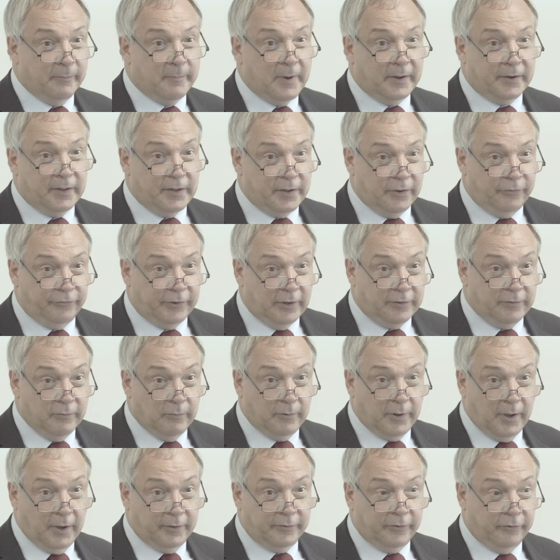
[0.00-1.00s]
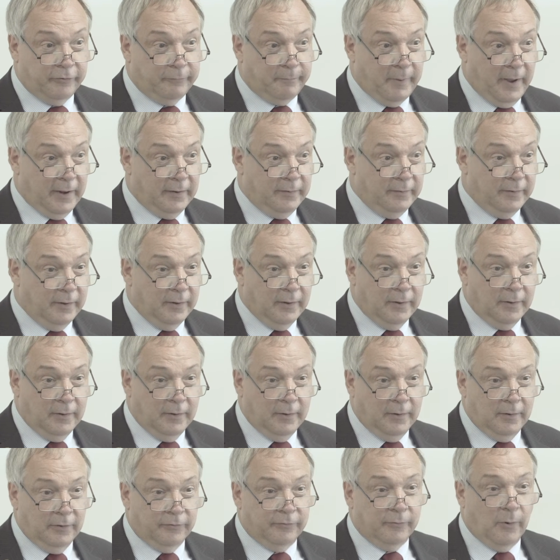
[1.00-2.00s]
the money you said you are going to spend,
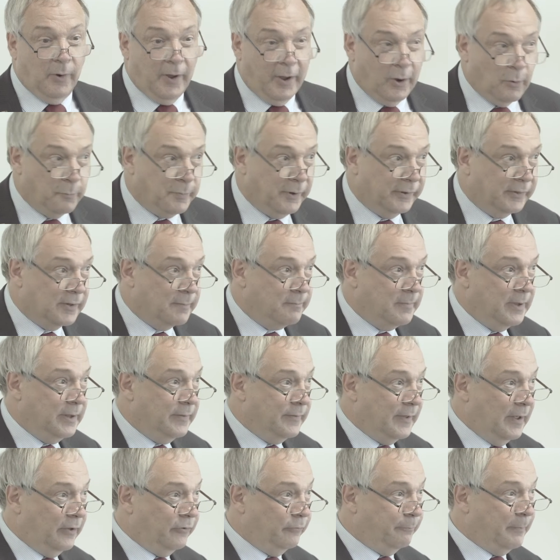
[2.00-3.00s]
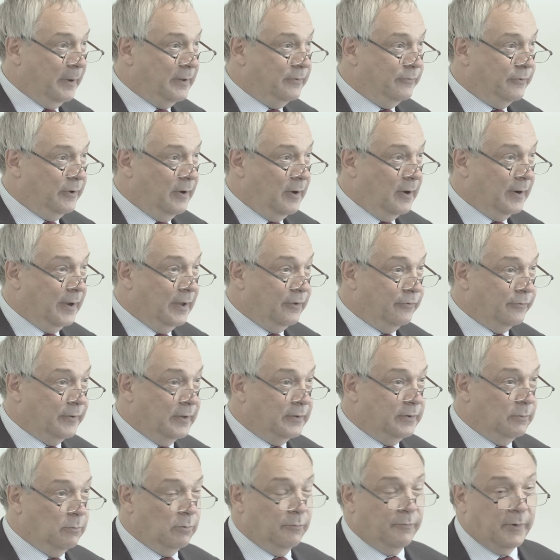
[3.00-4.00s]
it's not helping them meet their spend targets,
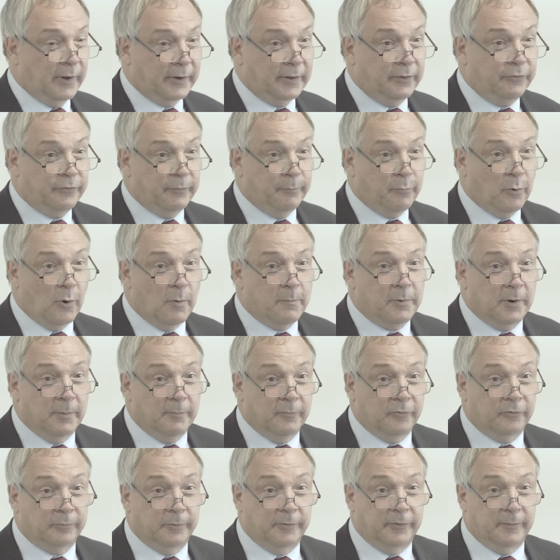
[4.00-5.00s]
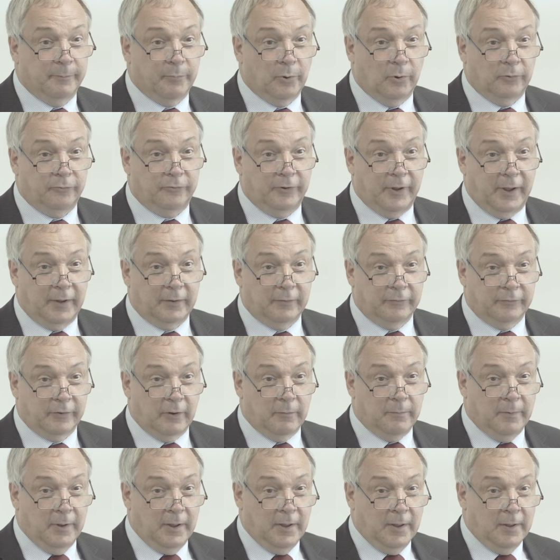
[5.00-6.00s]
then you will run into problems with the project.
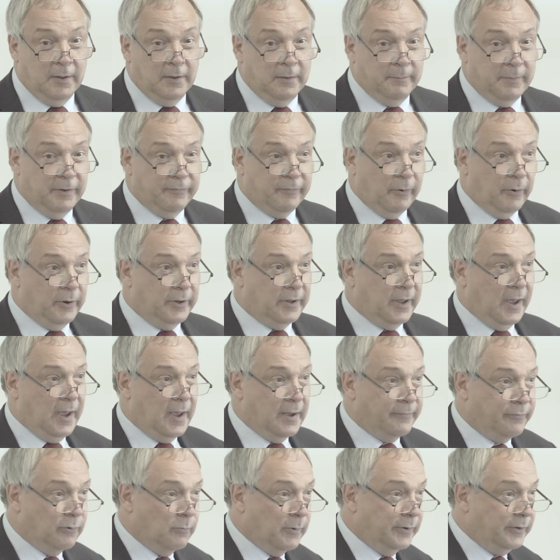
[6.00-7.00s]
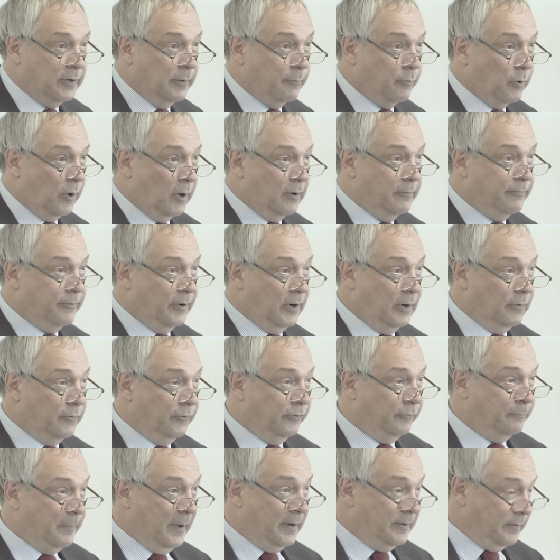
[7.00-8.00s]
So be very careful when you profile the
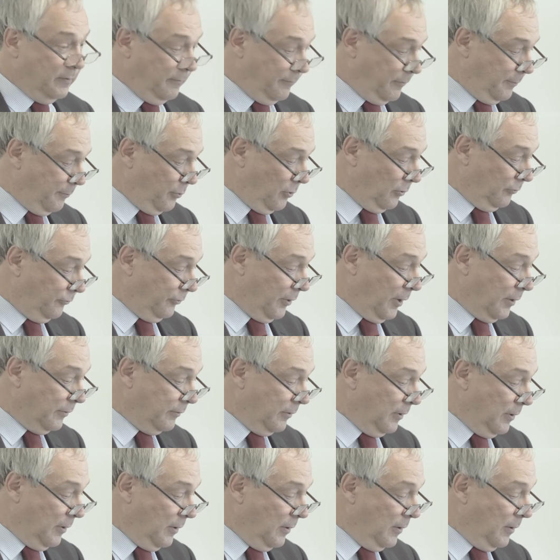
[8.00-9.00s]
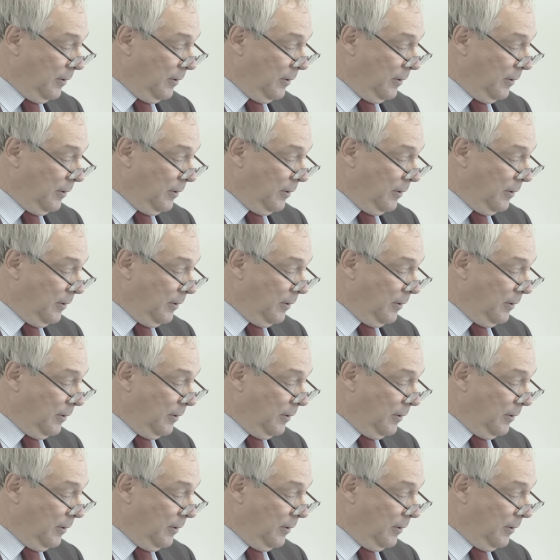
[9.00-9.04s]
spend of the project.